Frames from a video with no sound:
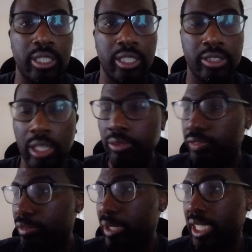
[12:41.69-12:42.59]
So
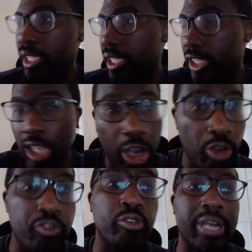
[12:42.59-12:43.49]
for me, he's
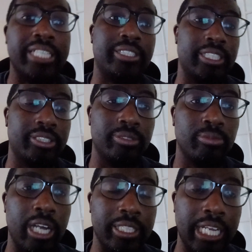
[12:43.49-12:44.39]
overrated
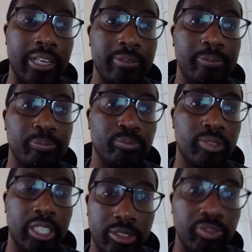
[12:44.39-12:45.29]
right now.
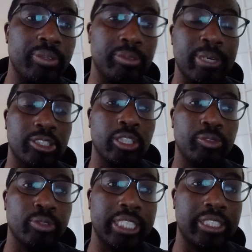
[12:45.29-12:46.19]
He's very much
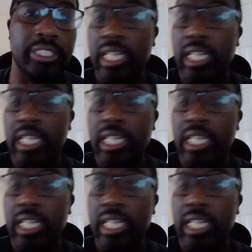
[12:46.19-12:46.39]
overrated.